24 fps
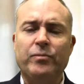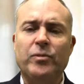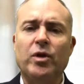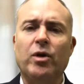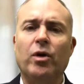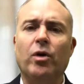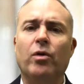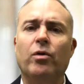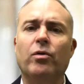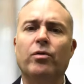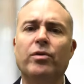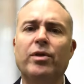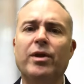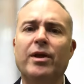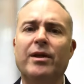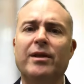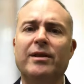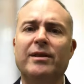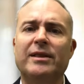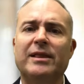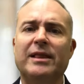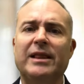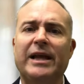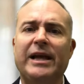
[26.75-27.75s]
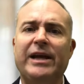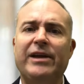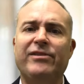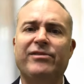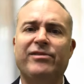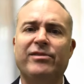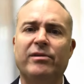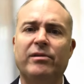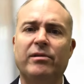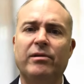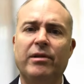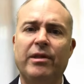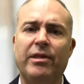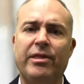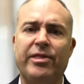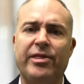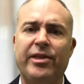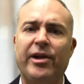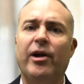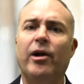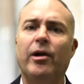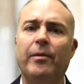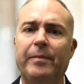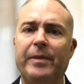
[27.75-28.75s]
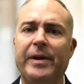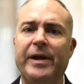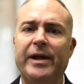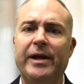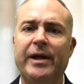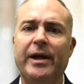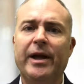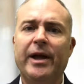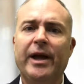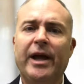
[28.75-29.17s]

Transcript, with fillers: Cold laser therapy